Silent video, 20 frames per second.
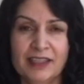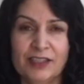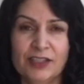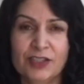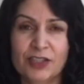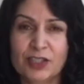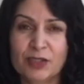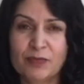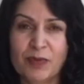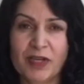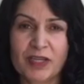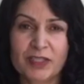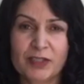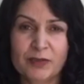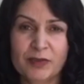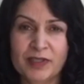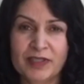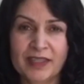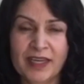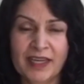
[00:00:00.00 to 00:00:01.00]
Just by
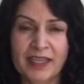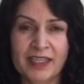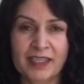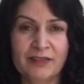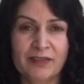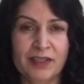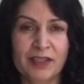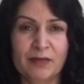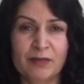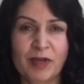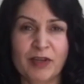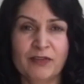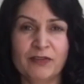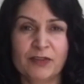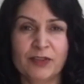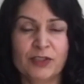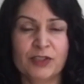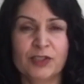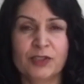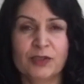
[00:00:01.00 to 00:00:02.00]
doing that, even in my
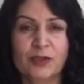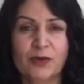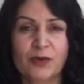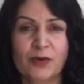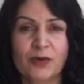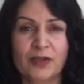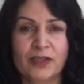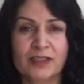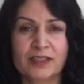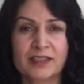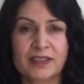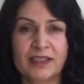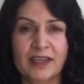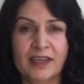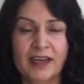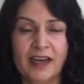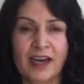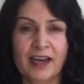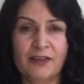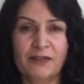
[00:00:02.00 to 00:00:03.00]
first year course,
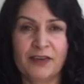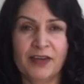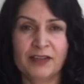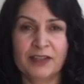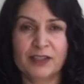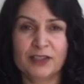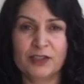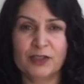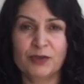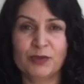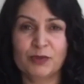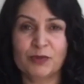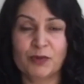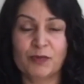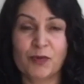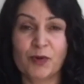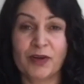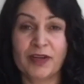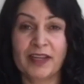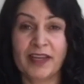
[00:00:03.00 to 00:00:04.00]
I found that students were
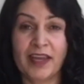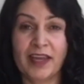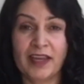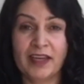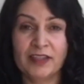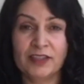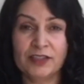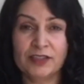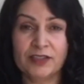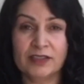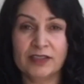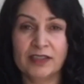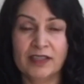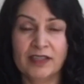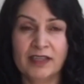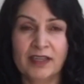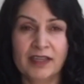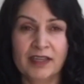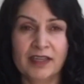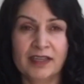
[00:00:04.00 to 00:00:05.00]
more engaged,
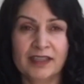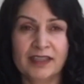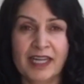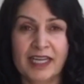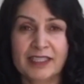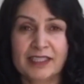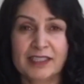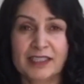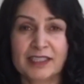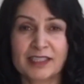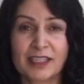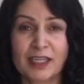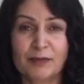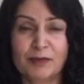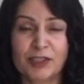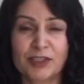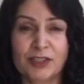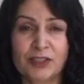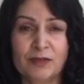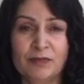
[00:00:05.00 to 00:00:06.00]
class
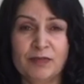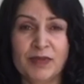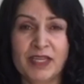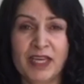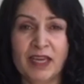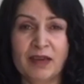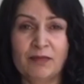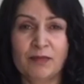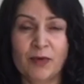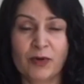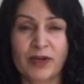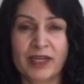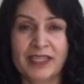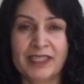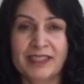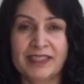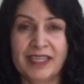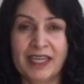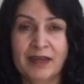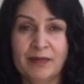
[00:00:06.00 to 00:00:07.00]
discussion became more
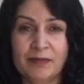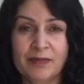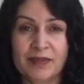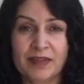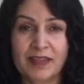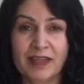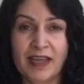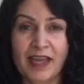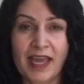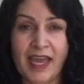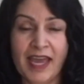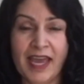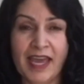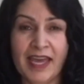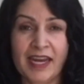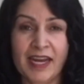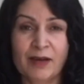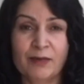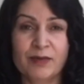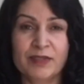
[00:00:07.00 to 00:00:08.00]
in-depth,
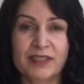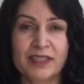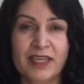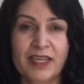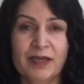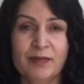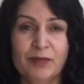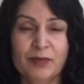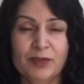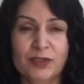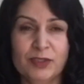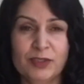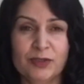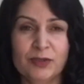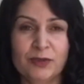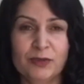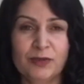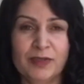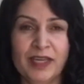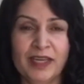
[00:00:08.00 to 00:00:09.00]
and I was able
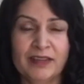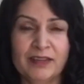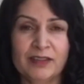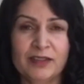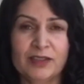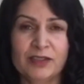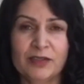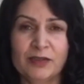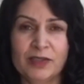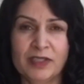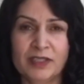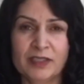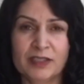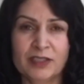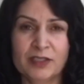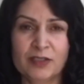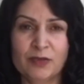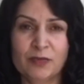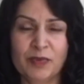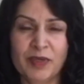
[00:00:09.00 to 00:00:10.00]
to get the students
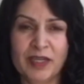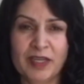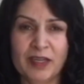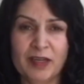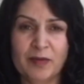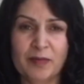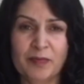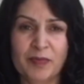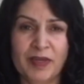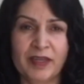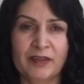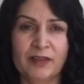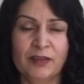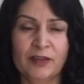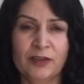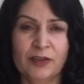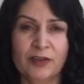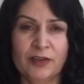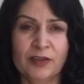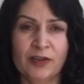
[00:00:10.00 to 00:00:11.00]
to pick up and
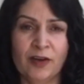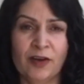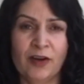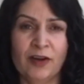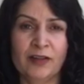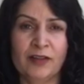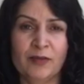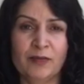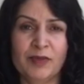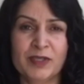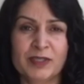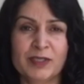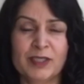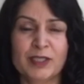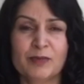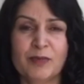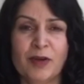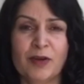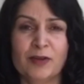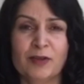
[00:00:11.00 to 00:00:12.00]
learn on the
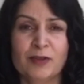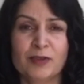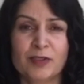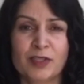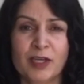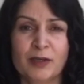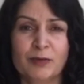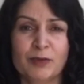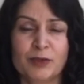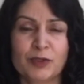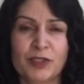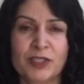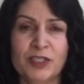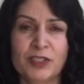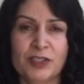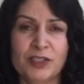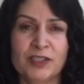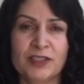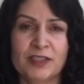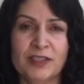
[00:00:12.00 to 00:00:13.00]
business models I was
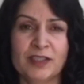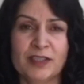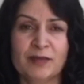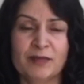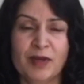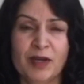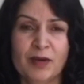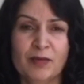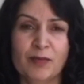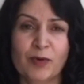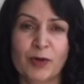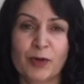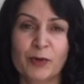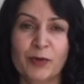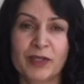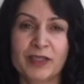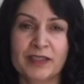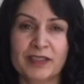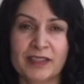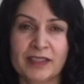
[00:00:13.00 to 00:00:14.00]
teaching to them more
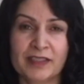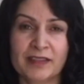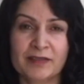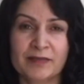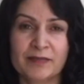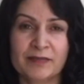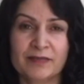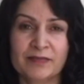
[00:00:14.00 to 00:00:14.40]
quickly.